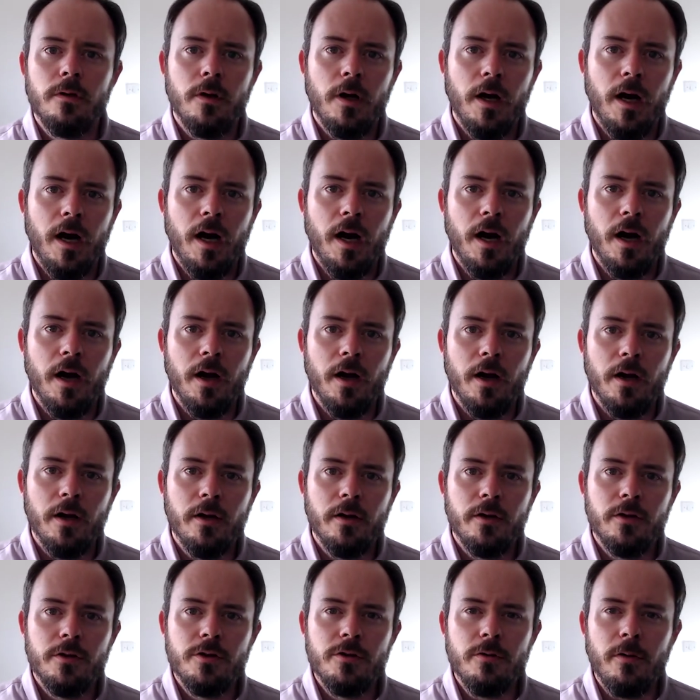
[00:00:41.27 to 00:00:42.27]

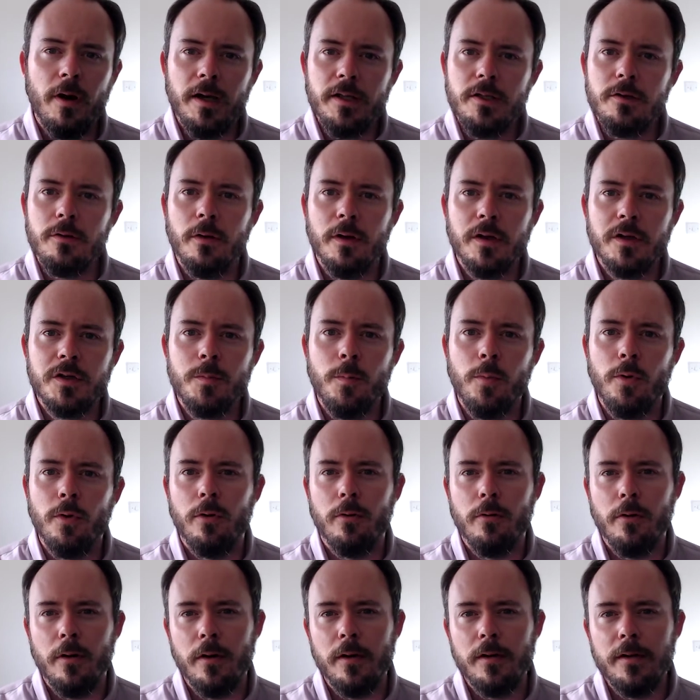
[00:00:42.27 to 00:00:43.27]
Try to
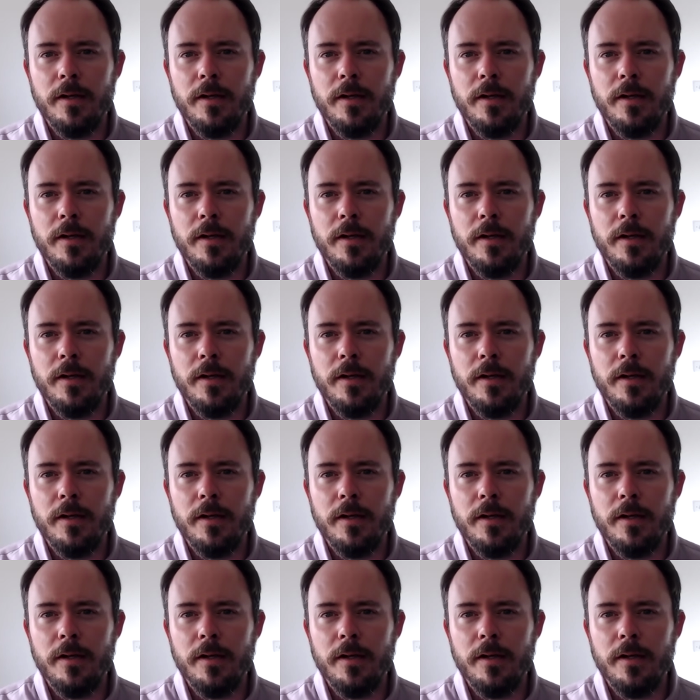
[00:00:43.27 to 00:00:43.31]
explore.